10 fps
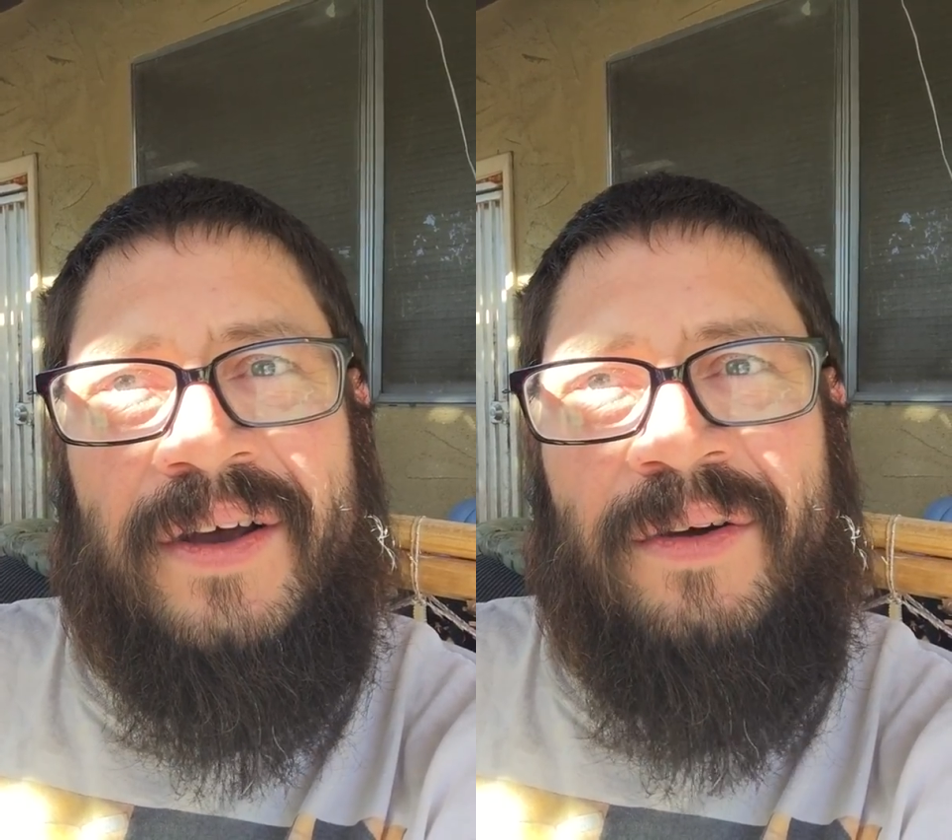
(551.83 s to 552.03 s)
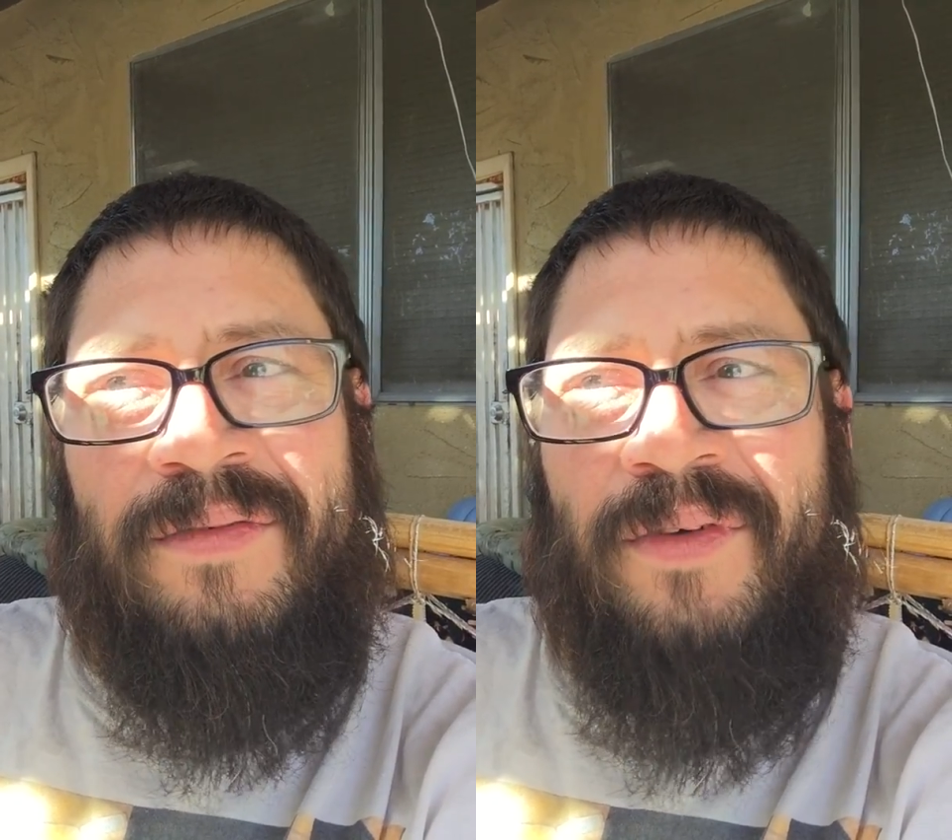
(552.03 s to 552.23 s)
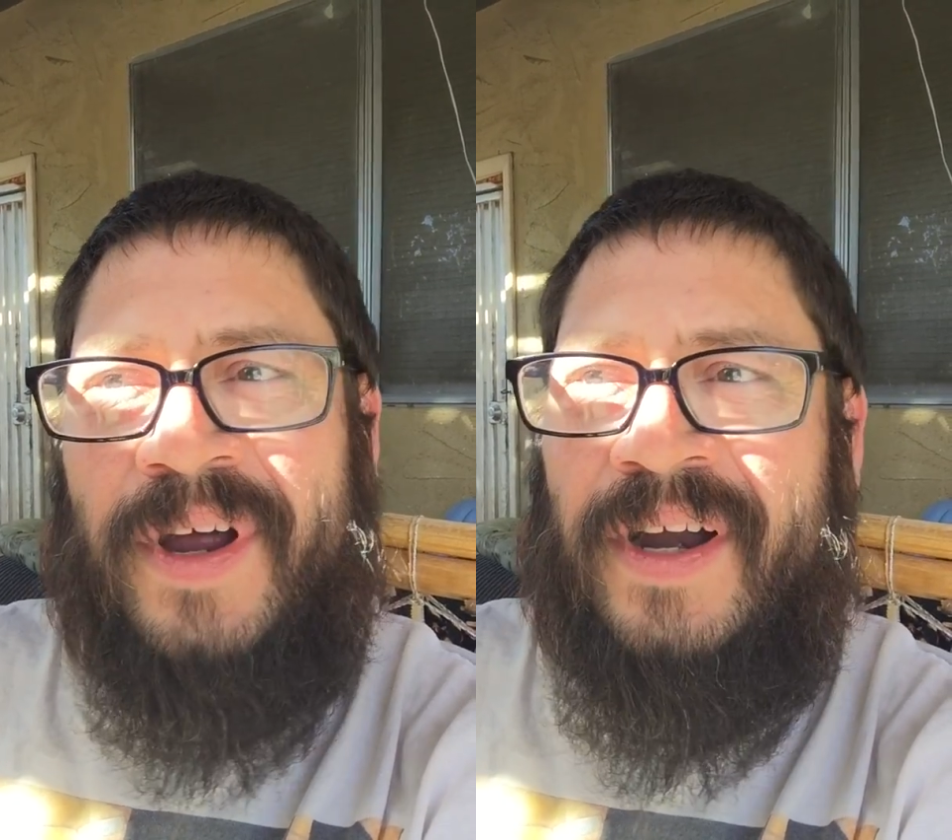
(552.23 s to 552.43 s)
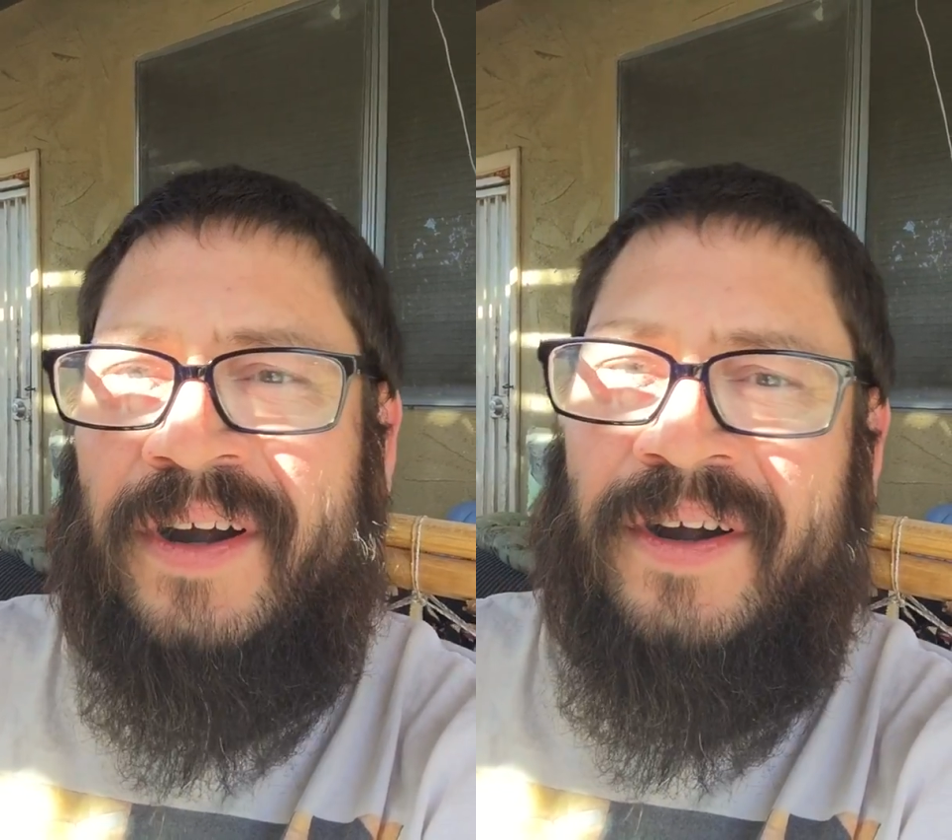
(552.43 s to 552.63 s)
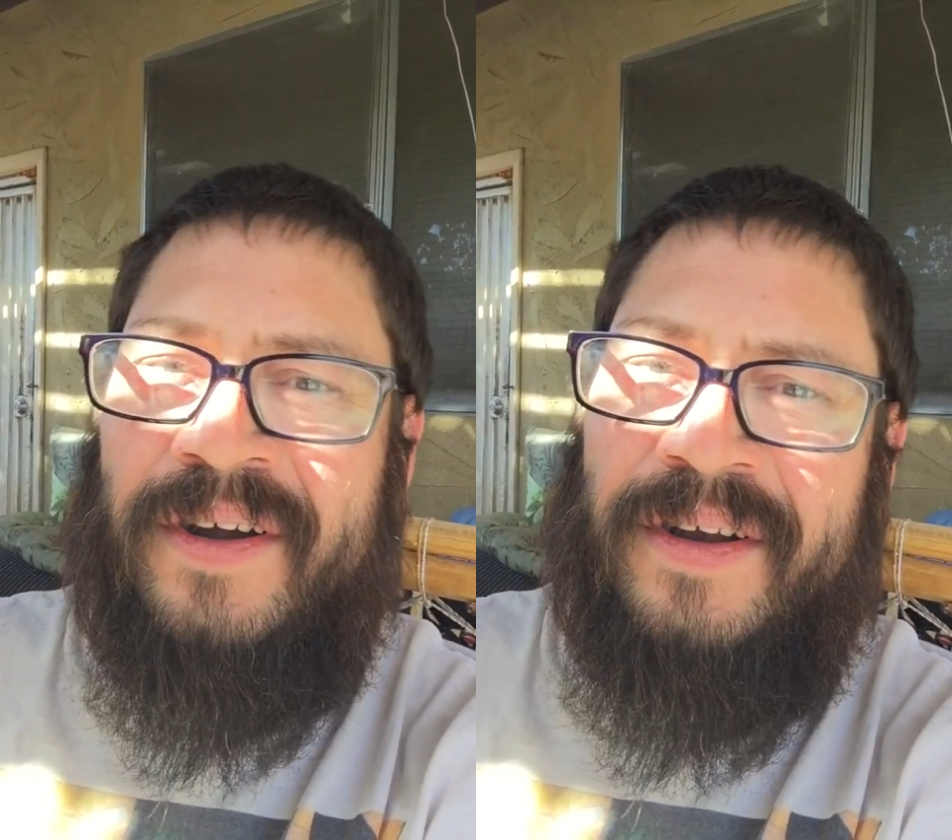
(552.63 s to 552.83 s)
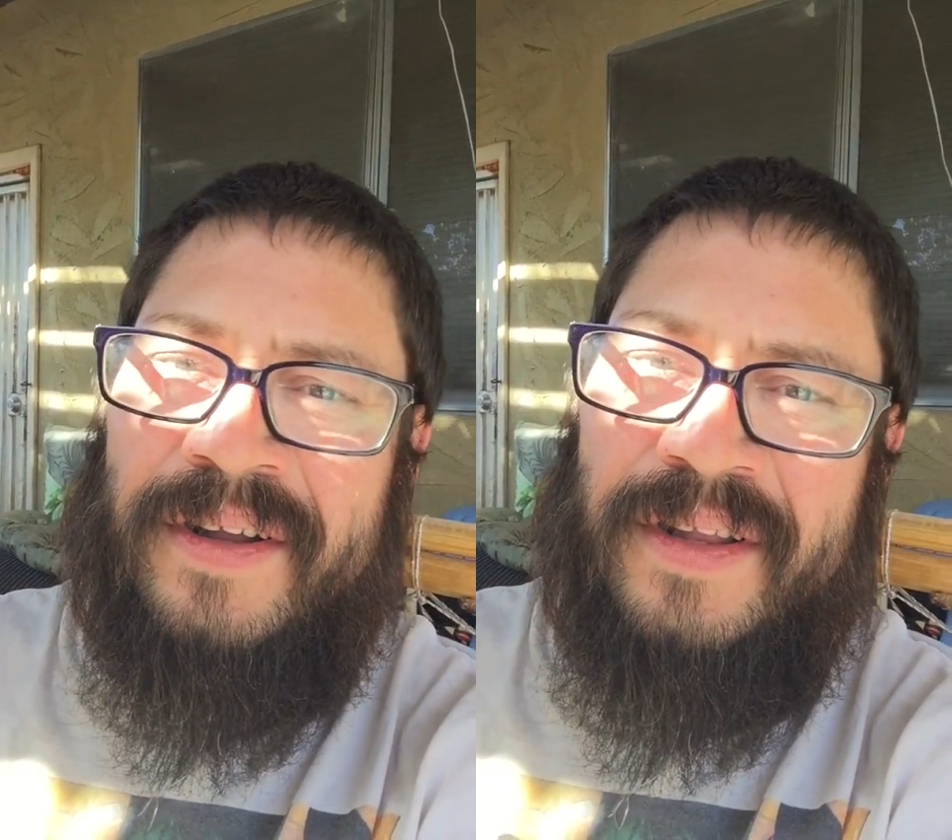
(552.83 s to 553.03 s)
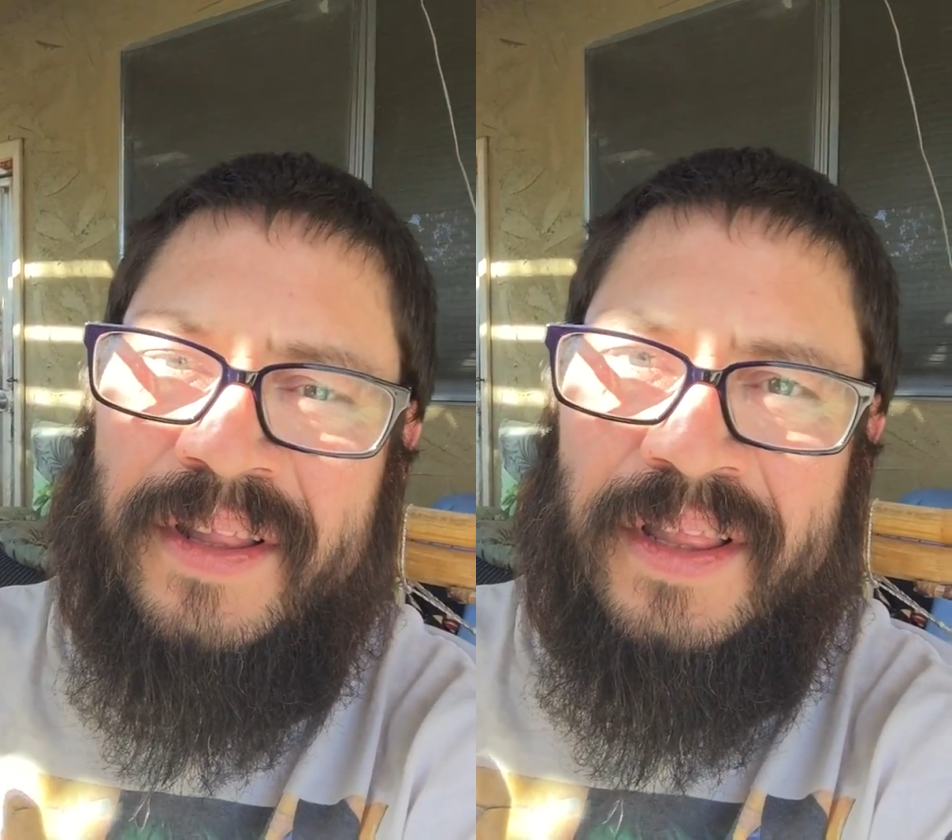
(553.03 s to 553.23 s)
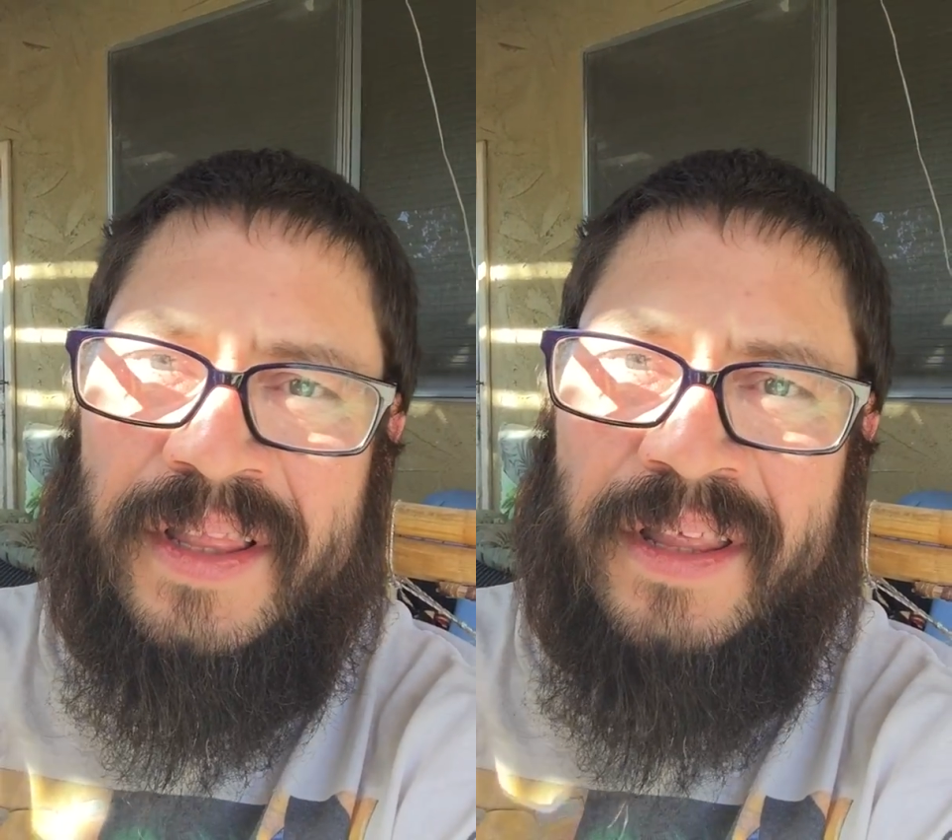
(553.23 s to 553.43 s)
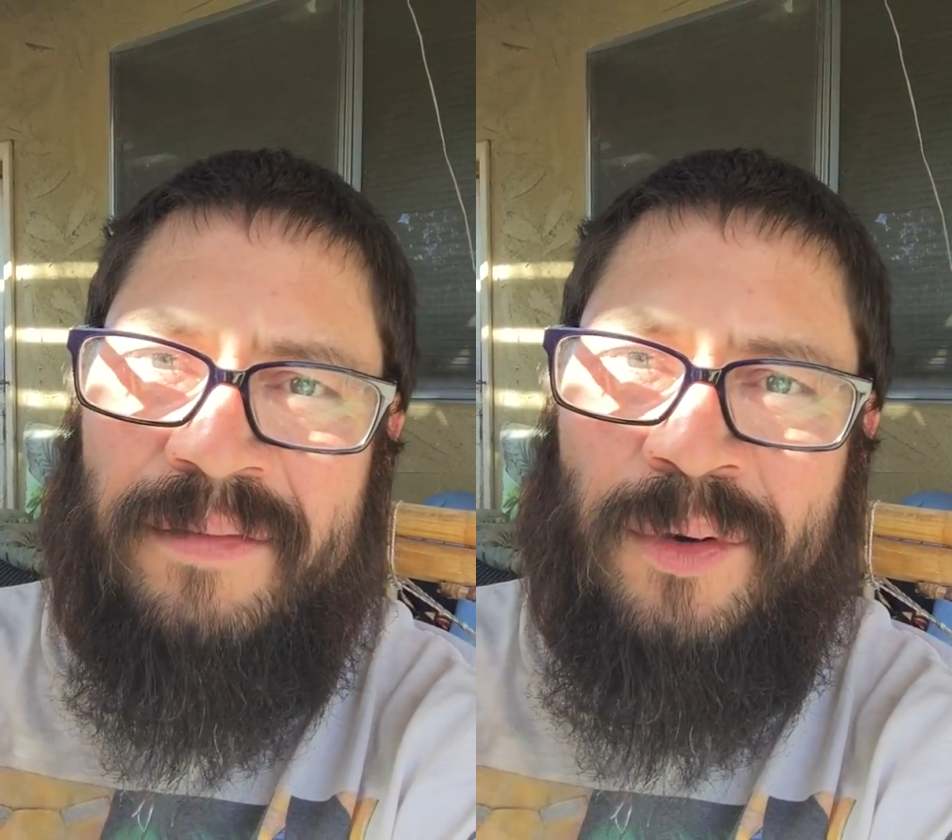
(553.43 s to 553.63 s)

of where the